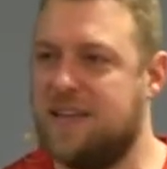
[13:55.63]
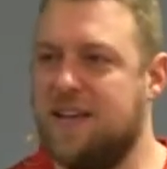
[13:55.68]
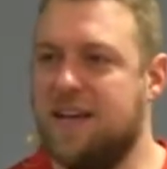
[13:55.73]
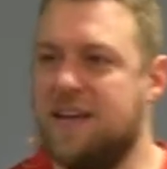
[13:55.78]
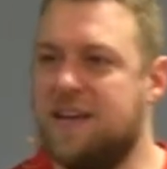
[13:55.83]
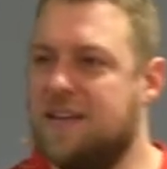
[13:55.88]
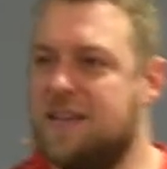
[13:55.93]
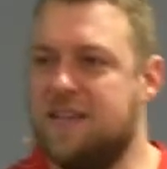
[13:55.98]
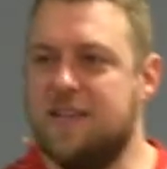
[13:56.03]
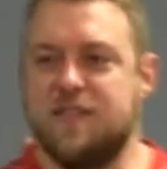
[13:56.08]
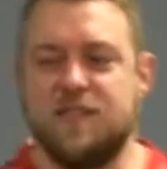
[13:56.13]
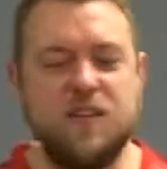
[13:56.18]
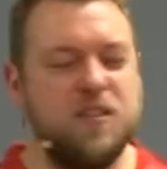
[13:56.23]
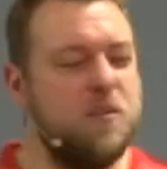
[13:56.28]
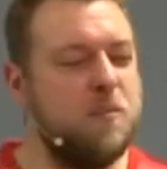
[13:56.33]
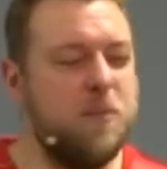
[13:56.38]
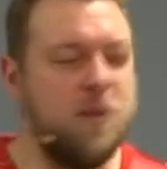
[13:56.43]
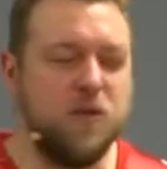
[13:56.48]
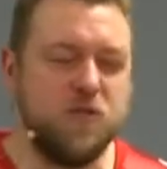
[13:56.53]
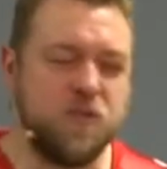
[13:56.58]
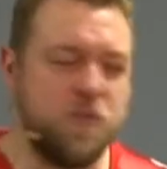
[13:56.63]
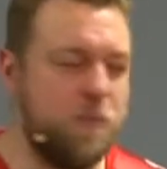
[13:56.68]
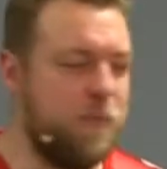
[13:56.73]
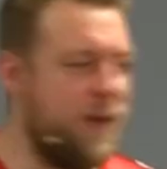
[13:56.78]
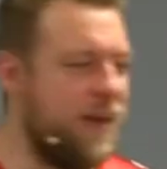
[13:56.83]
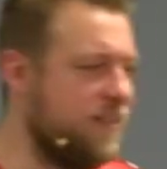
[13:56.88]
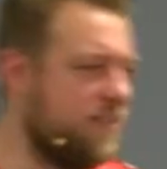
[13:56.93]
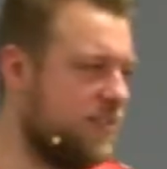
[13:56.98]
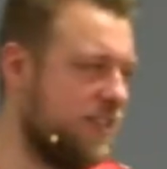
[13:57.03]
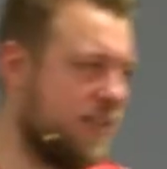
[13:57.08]
these are the most
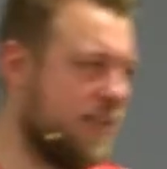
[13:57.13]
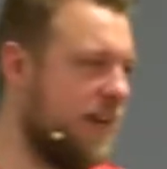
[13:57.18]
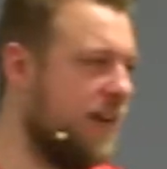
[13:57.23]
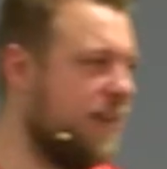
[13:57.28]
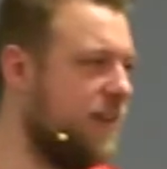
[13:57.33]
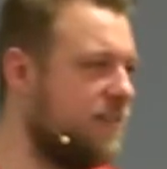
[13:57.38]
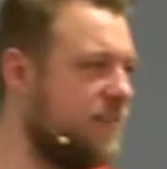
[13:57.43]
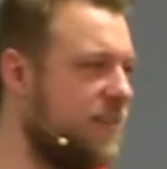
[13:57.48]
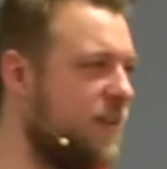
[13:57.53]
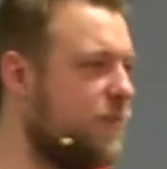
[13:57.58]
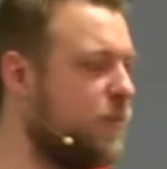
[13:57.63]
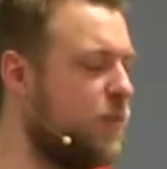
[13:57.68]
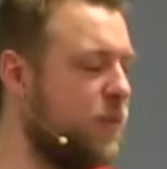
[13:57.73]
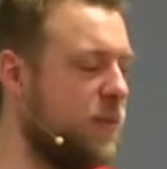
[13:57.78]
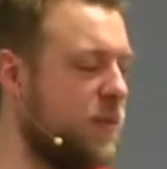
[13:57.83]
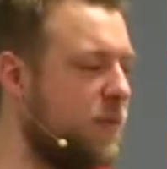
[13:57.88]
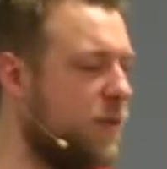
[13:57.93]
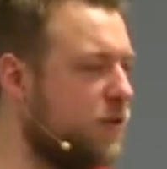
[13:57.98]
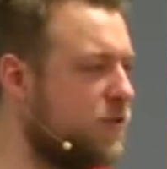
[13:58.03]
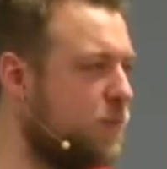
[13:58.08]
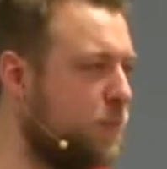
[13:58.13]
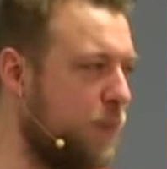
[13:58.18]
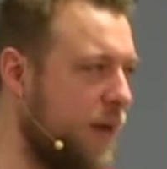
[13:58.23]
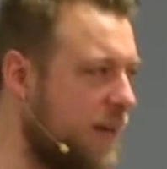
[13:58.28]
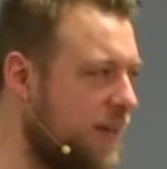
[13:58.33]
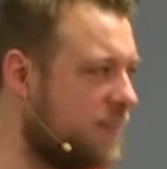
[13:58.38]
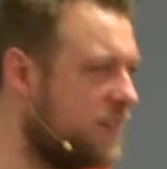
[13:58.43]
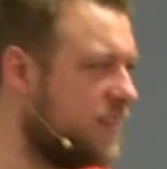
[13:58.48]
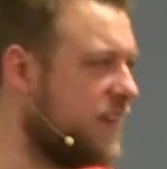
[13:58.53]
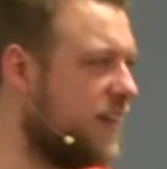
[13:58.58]
basic concepts, but the most
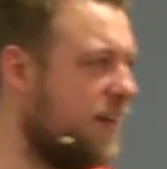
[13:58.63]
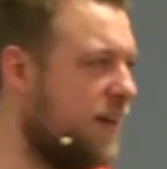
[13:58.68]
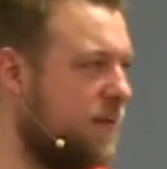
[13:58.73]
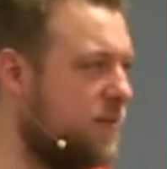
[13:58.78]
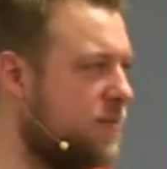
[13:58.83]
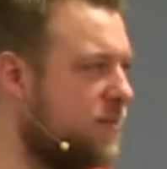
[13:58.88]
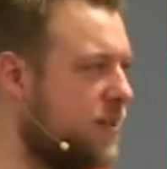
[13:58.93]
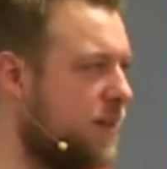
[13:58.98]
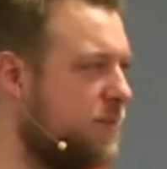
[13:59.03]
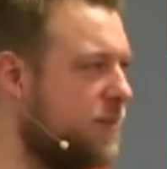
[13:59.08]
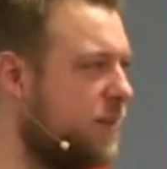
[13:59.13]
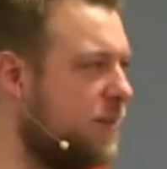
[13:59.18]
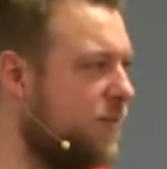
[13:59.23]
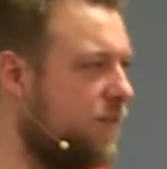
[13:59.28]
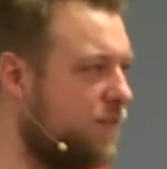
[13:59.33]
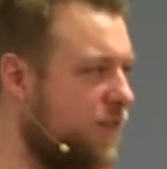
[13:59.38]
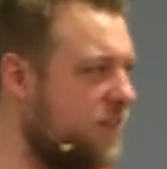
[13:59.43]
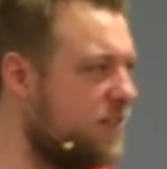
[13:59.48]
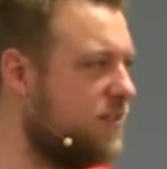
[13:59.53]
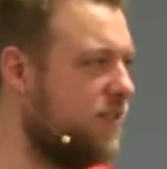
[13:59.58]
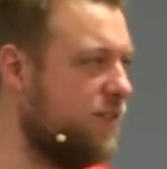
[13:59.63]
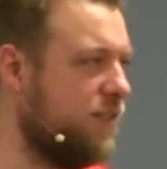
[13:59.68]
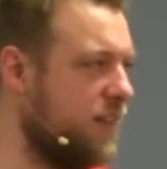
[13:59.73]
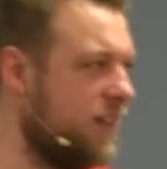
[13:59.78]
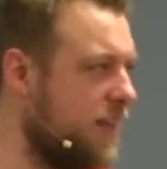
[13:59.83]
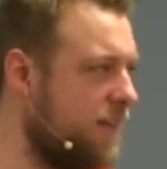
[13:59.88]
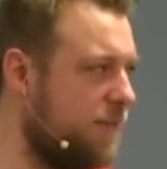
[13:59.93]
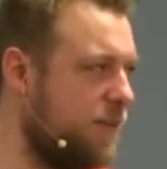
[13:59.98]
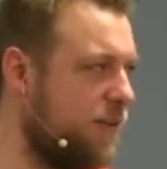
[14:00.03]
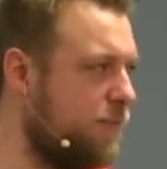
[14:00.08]
basic concept of the Feast of
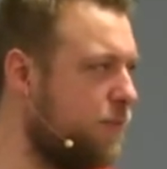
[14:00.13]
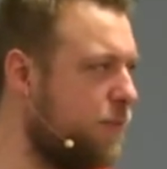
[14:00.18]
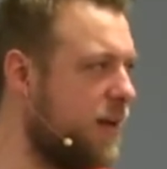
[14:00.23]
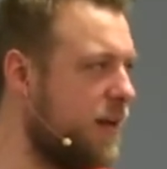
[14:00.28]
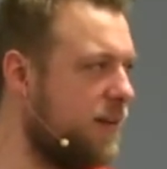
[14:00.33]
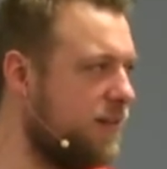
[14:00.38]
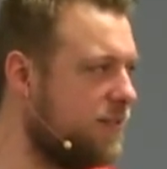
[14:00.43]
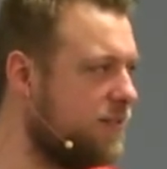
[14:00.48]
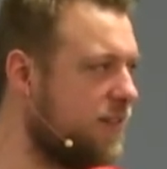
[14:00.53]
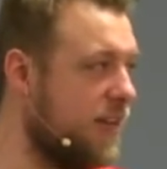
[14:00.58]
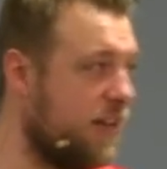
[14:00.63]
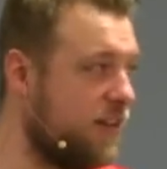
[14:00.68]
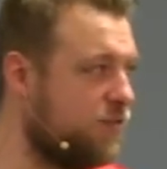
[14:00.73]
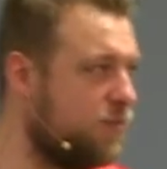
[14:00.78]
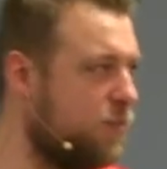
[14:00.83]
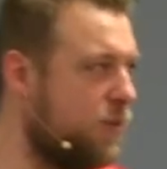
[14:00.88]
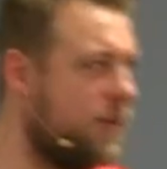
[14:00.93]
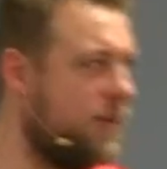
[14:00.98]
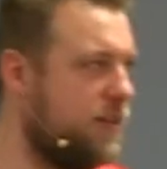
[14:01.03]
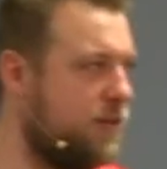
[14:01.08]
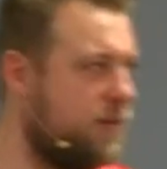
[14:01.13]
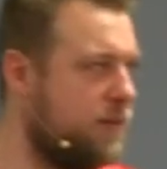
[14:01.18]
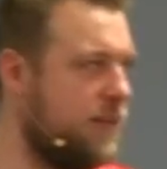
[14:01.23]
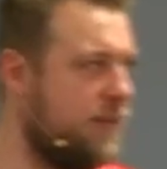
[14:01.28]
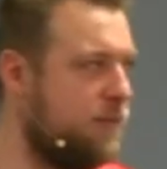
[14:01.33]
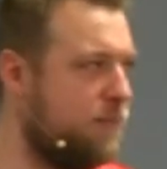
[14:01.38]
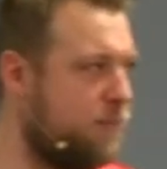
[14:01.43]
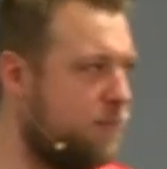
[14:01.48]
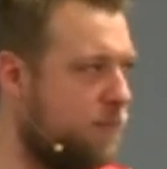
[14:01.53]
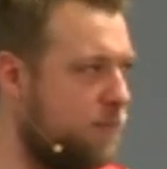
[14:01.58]
Unleavened Bread is, guess what? You
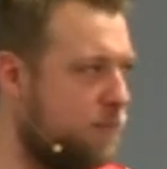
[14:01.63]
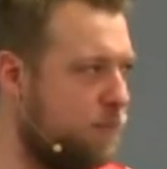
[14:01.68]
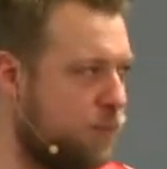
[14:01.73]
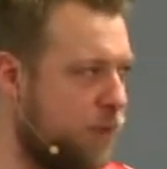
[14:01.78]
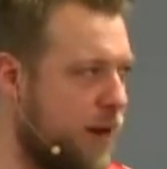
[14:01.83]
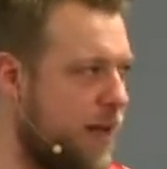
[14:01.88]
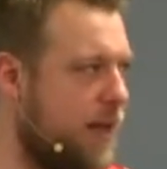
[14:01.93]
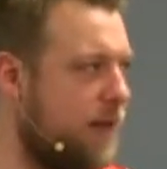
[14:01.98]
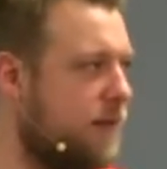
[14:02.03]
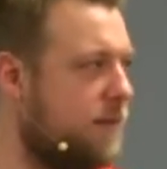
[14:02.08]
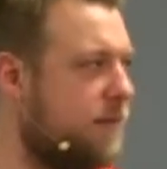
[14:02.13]
eat bread